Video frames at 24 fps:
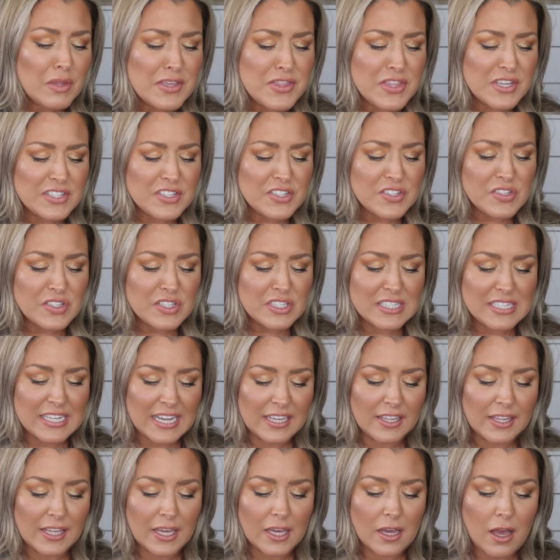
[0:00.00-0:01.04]
This is the
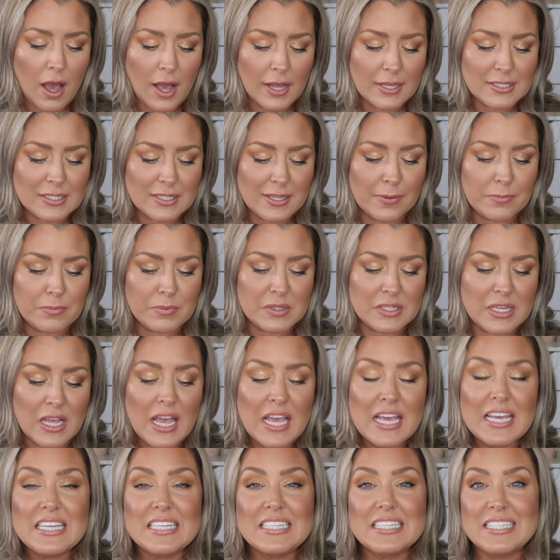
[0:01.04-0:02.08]
Daily Concepts
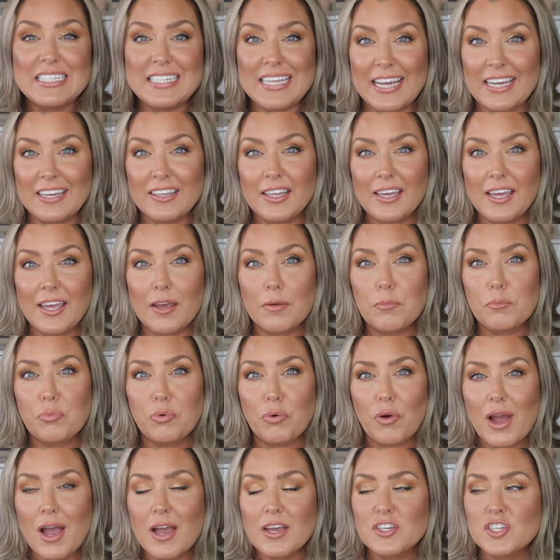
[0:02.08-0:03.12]
Daily
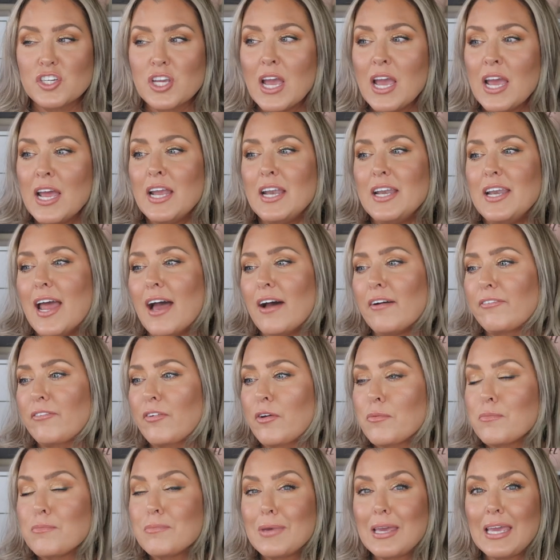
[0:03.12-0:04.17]
Brush. Now
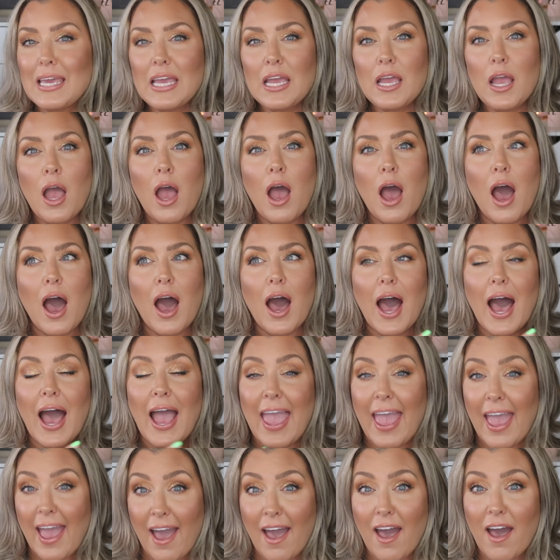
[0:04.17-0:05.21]
for me,
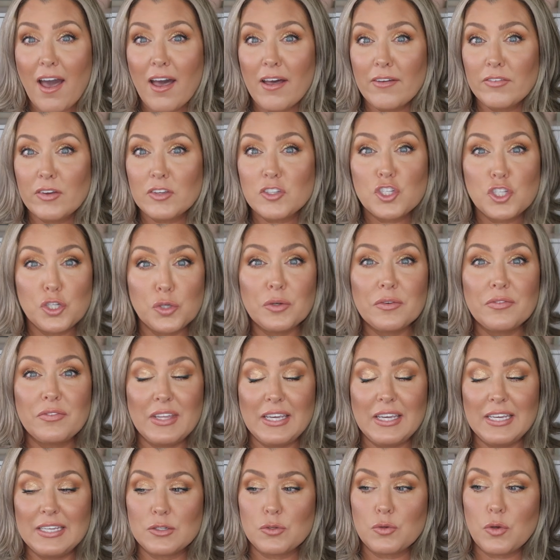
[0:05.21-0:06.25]
I have two of
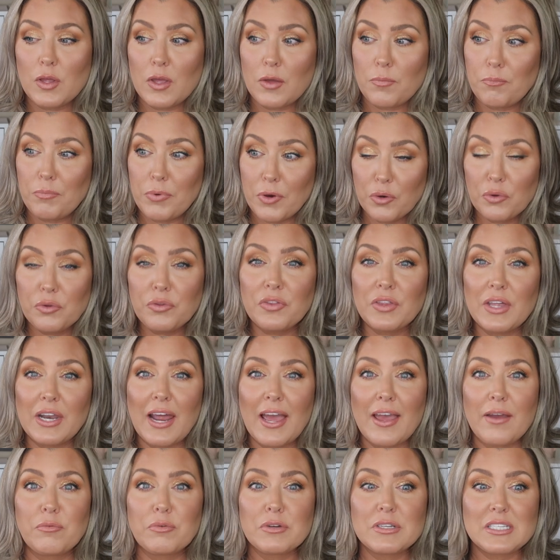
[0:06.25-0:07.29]
these, both that
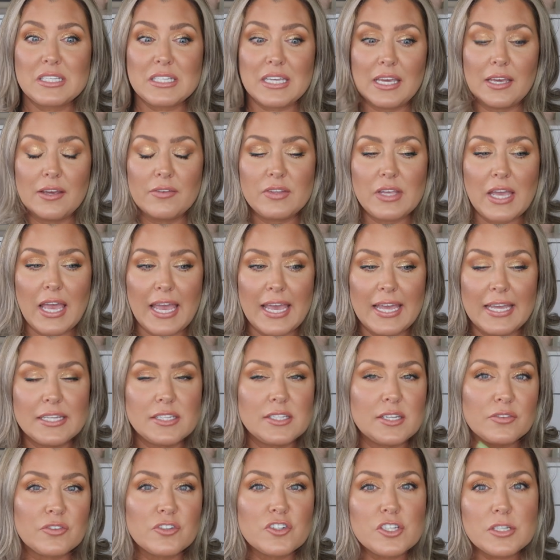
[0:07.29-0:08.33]
I received in
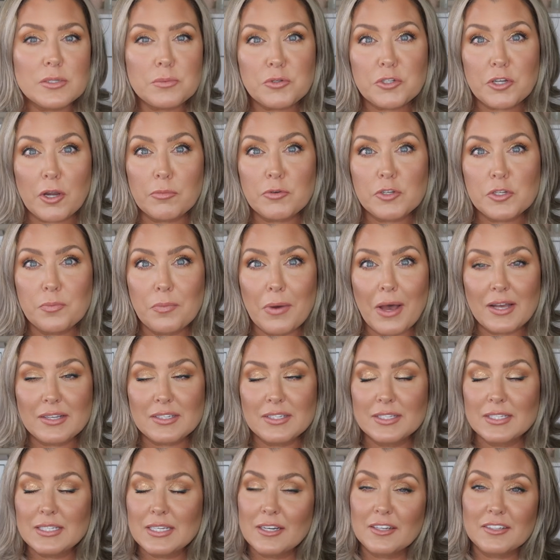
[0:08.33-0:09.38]
different subscription
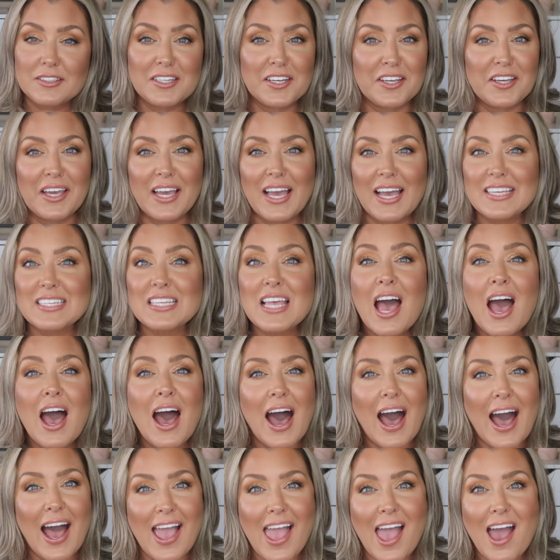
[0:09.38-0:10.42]
boxes, and I'll tell you guys,
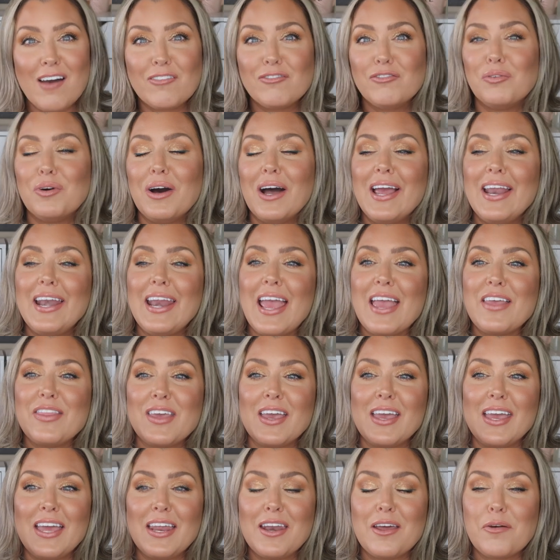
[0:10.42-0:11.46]
I have one, and
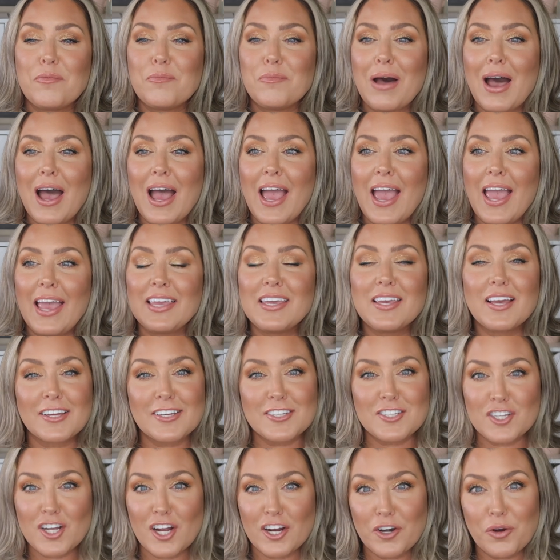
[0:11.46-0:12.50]
then my
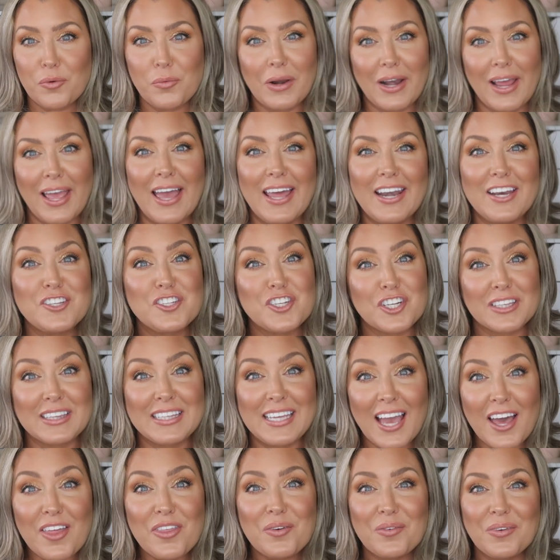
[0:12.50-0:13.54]
youngest daughter went ahead and took
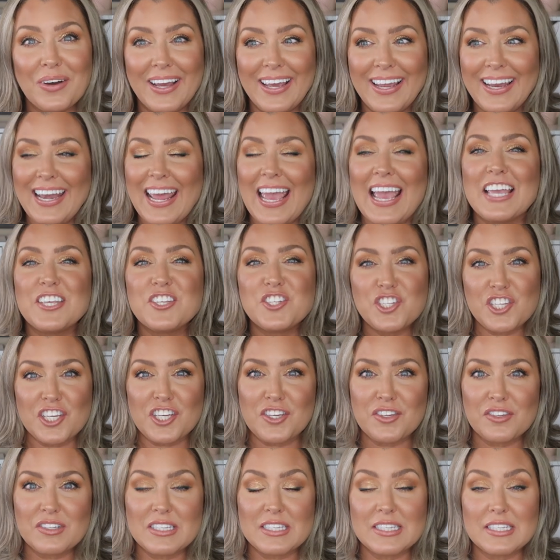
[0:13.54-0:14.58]
the other one, and
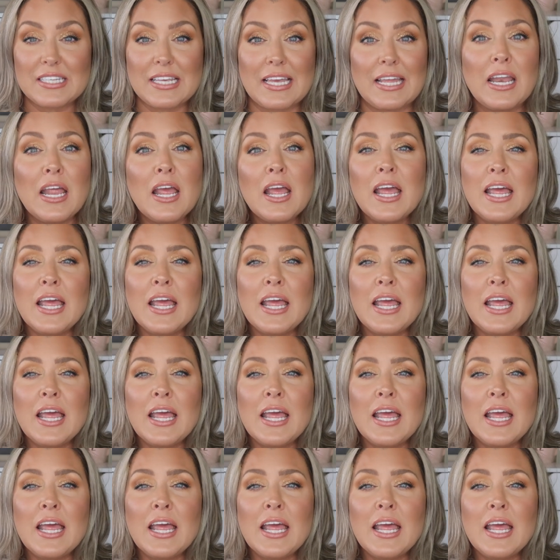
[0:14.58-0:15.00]
she uses it.